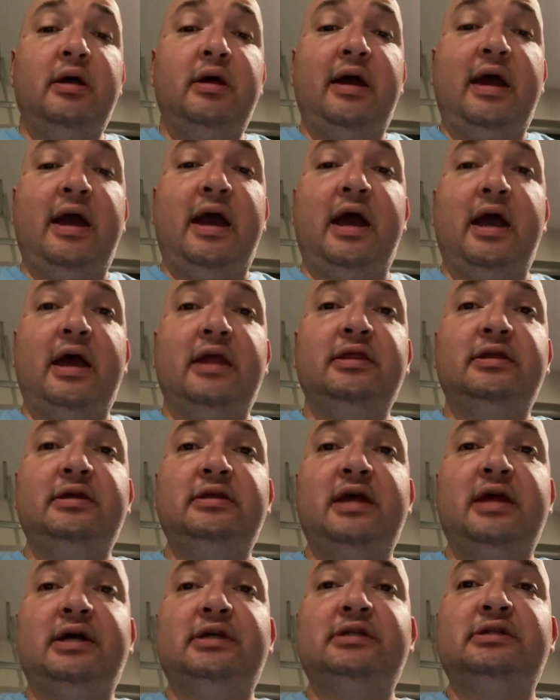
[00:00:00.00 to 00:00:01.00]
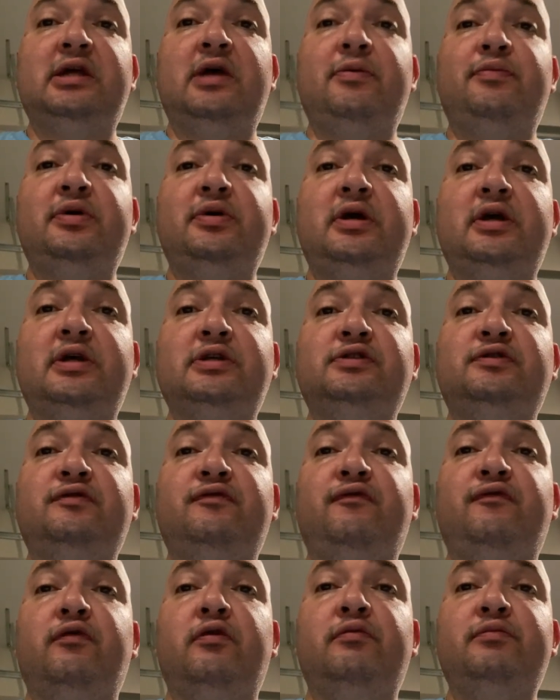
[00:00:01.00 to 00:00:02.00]
and the next step is
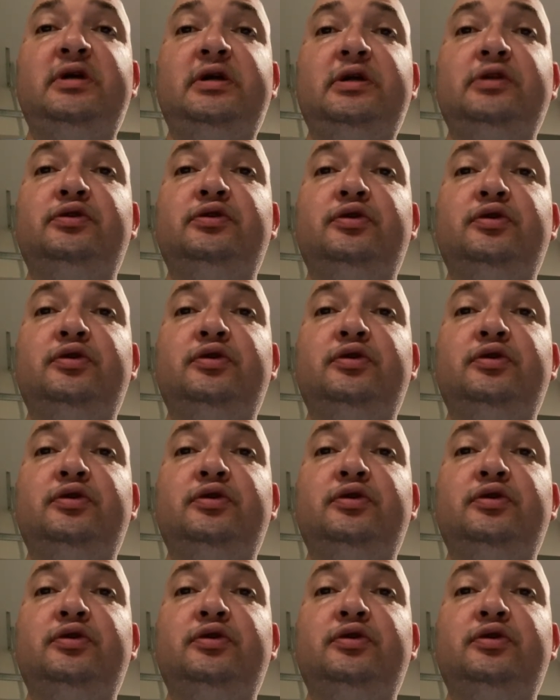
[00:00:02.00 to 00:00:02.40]
for me